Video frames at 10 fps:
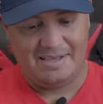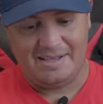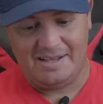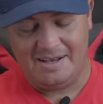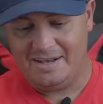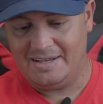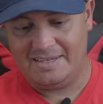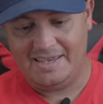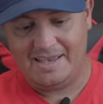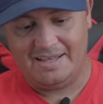Yeah,
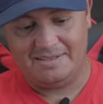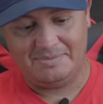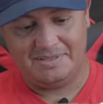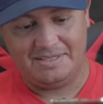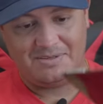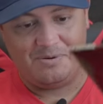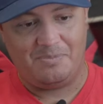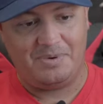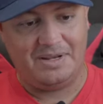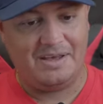well, let's
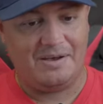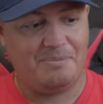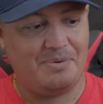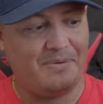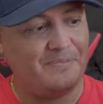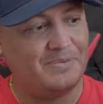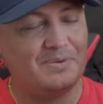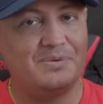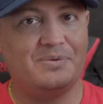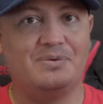open it up.
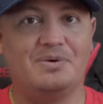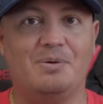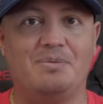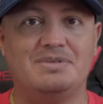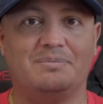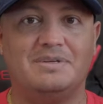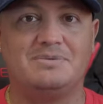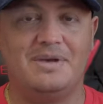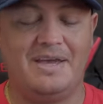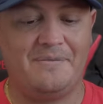Opens up
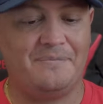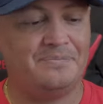this way.